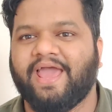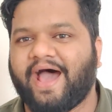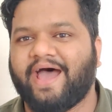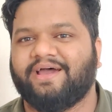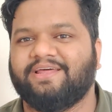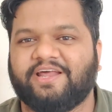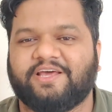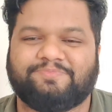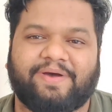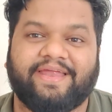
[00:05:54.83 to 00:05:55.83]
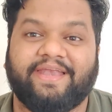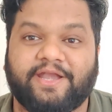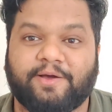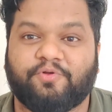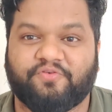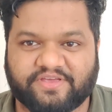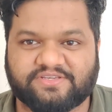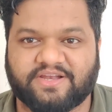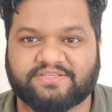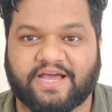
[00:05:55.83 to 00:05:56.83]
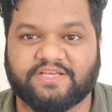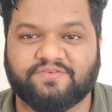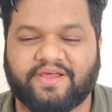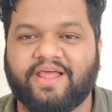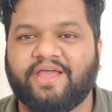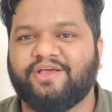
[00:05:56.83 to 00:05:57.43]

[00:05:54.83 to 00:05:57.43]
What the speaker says: and other aspiring data professionals as well.